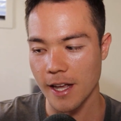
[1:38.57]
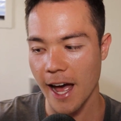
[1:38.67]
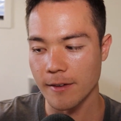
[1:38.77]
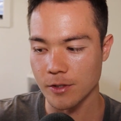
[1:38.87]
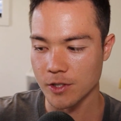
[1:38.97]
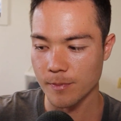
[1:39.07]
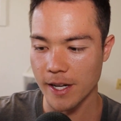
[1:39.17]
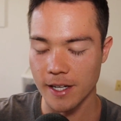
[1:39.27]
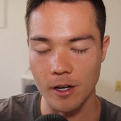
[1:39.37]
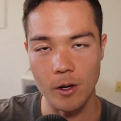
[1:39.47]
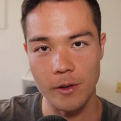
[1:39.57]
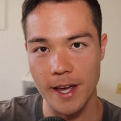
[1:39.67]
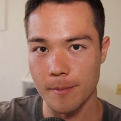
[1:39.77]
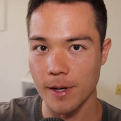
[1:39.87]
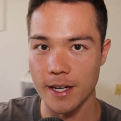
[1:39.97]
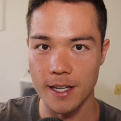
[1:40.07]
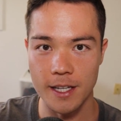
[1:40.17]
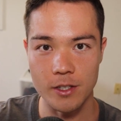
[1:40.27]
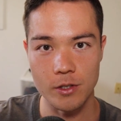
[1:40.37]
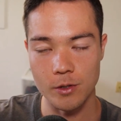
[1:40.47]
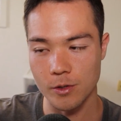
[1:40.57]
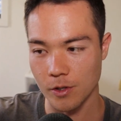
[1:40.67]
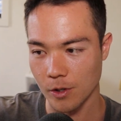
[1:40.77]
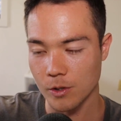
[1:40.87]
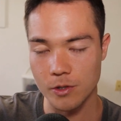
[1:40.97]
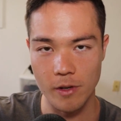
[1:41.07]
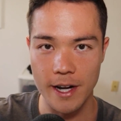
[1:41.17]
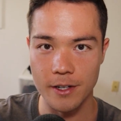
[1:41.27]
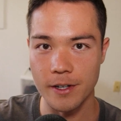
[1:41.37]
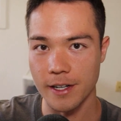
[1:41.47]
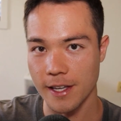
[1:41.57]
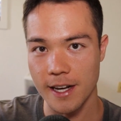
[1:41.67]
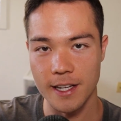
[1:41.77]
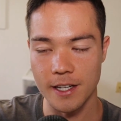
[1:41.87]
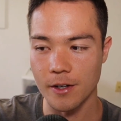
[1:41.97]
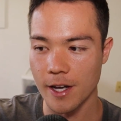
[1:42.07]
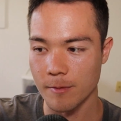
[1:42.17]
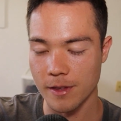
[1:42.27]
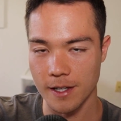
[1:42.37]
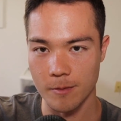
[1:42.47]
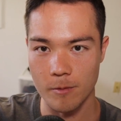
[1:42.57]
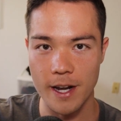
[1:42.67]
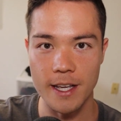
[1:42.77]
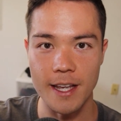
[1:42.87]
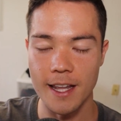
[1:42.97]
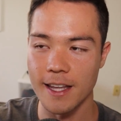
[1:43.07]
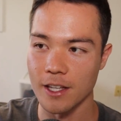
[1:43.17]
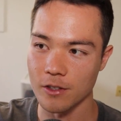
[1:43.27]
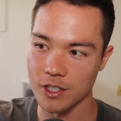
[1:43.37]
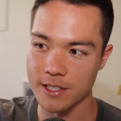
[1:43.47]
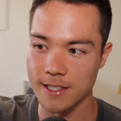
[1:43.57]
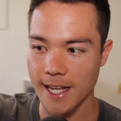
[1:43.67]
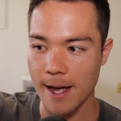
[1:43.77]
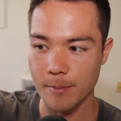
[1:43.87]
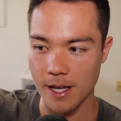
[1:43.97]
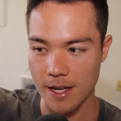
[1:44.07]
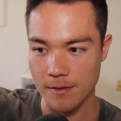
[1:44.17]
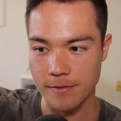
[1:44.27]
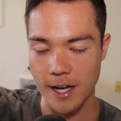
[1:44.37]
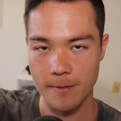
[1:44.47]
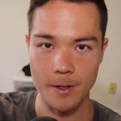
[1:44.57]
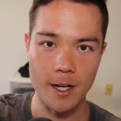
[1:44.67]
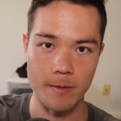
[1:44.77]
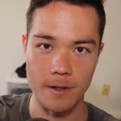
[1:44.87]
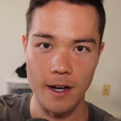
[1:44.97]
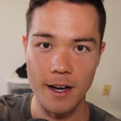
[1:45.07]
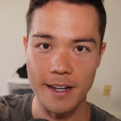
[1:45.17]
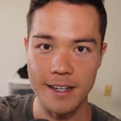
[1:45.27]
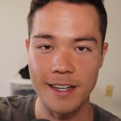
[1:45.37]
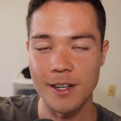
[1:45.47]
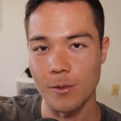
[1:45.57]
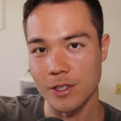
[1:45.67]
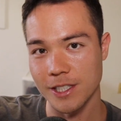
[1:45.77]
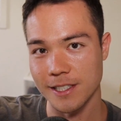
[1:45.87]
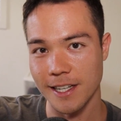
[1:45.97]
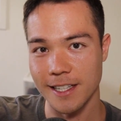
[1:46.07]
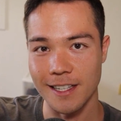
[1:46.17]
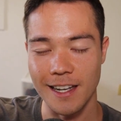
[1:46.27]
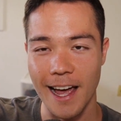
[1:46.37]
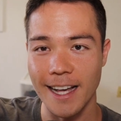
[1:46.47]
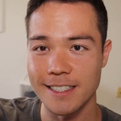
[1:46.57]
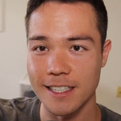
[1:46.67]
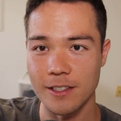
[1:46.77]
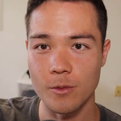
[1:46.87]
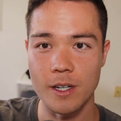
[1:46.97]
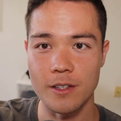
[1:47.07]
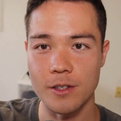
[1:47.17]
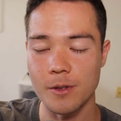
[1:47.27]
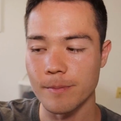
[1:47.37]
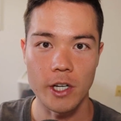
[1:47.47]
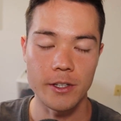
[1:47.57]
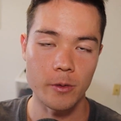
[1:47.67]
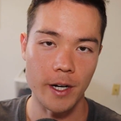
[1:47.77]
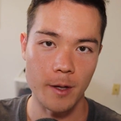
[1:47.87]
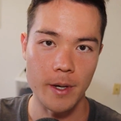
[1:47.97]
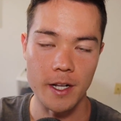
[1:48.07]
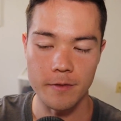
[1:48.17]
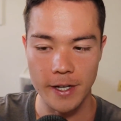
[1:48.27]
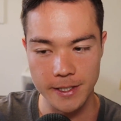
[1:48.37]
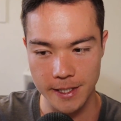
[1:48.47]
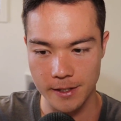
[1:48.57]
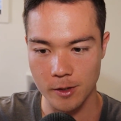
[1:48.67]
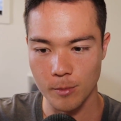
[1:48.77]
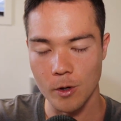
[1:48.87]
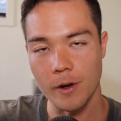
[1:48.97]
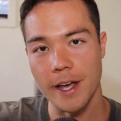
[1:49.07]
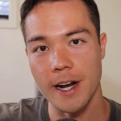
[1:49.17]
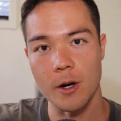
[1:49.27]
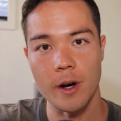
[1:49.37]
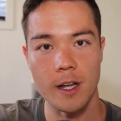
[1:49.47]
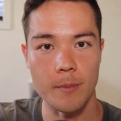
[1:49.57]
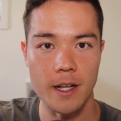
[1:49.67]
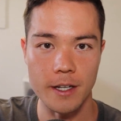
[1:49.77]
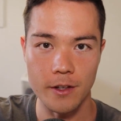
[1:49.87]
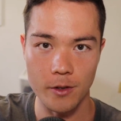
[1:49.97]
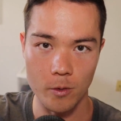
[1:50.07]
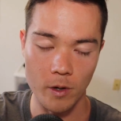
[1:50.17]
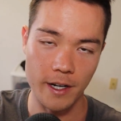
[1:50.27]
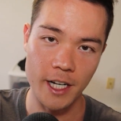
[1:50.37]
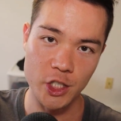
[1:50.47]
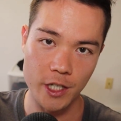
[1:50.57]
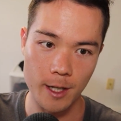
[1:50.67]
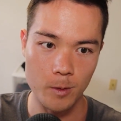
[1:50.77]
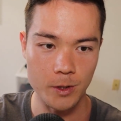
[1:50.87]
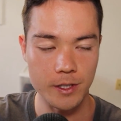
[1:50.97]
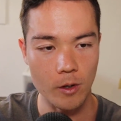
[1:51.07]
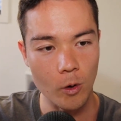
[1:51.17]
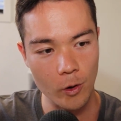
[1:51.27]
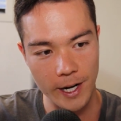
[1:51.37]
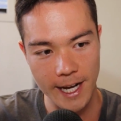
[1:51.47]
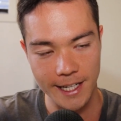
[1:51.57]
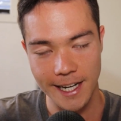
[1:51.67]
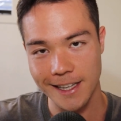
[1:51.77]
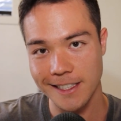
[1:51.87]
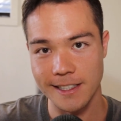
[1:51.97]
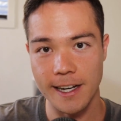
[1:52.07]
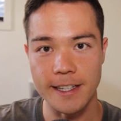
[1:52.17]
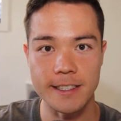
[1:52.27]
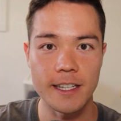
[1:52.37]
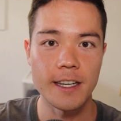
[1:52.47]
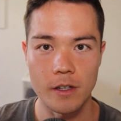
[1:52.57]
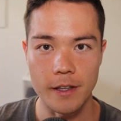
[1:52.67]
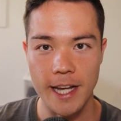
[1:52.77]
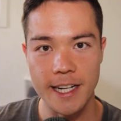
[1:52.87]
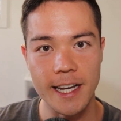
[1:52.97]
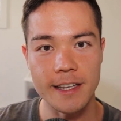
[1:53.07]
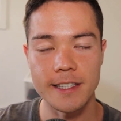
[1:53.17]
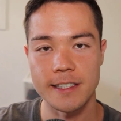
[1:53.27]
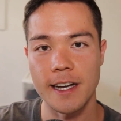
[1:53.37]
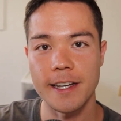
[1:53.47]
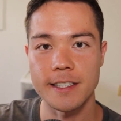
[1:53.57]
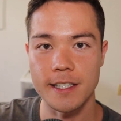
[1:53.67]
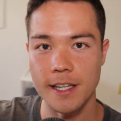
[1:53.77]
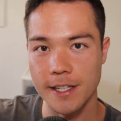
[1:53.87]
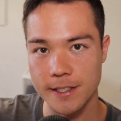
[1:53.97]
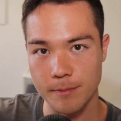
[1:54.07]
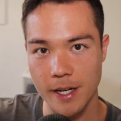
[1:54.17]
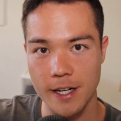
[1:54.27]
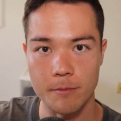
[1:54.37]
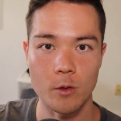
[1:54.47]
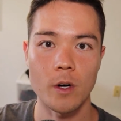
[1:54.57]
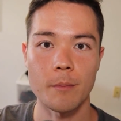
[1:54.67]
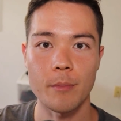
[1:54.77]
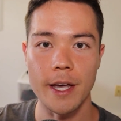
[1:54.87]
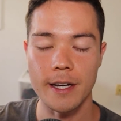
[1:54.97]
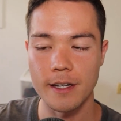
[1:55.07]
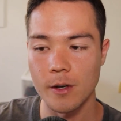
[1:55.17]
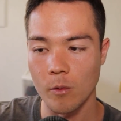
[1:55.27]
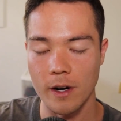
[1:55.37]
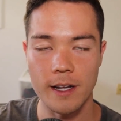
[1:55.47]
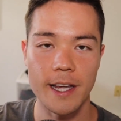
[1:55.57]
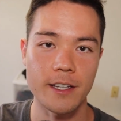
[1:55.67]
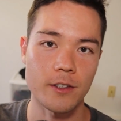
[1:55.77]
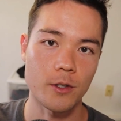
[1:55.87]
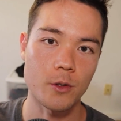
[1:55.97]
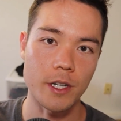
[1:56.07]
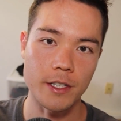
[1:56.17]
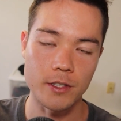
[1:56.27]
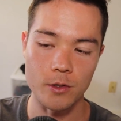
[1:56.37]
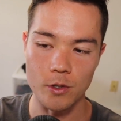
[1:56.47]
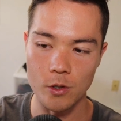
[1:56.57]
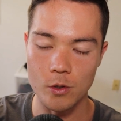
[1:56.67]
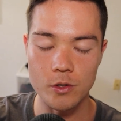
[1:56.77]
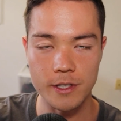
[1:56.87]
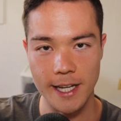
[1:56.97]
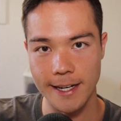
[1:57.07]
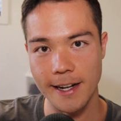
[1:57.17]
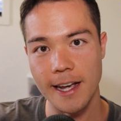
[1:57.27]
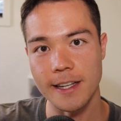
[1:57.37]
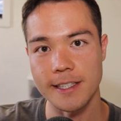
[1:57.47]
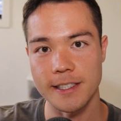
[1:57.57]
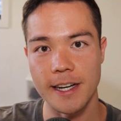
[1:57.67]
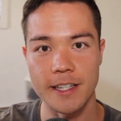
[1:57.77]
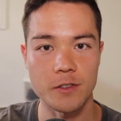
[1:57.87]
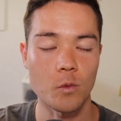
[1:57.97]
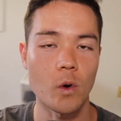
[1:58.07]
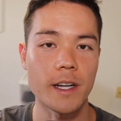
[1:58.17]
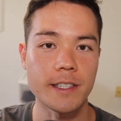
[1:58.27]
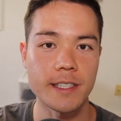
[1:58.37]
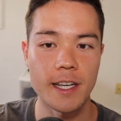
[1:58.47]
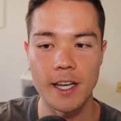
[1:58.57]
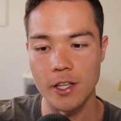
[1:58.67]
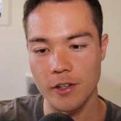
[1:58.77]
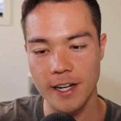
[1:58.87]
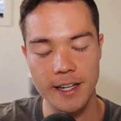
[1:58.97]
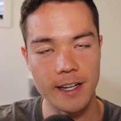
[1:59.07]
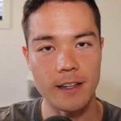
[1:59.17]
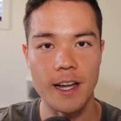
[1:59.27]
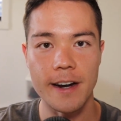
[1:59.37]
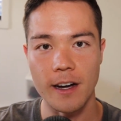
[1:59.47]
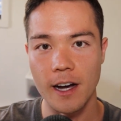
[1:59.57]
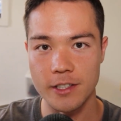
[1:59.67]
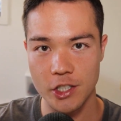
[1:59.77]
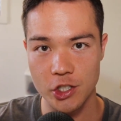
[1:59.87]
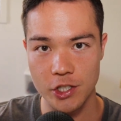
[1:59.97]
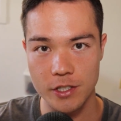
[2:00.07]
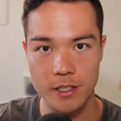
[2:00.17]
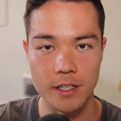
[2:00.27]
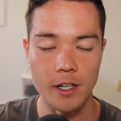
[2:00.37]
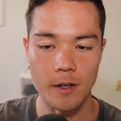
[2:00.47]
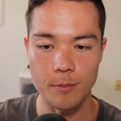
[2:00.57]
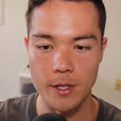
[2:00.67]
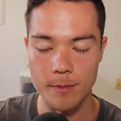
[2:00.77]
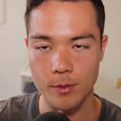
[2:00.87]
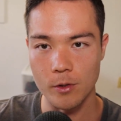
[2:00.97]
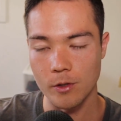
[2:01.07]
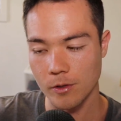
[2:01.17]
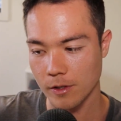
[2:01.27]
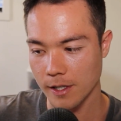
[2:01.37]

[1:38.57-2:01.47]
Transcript: after spending all that money into the ghostwriter and getting you know everything ready and then you just slap a Fiverr cover on which is like the last thing you want to do so i do recommend investing a little more and i recommend either 100 covers or 99 designs 99 designs is my number one pick what i like to do is to use 99 designs once you're gonna get a lot of auditions of people